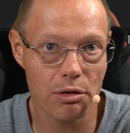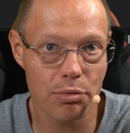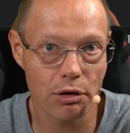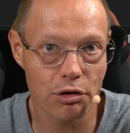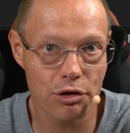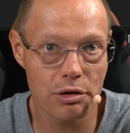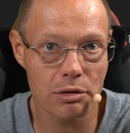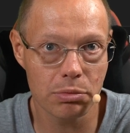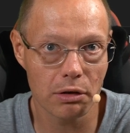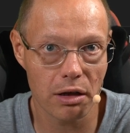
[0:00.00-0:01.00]
about
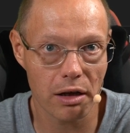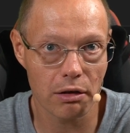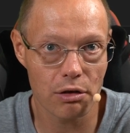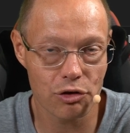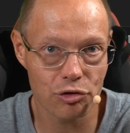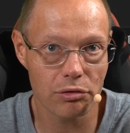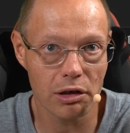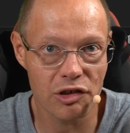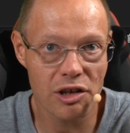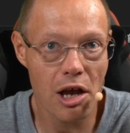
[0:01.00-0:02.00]
tuple-like
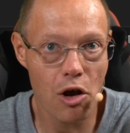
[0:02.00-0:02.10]
structs,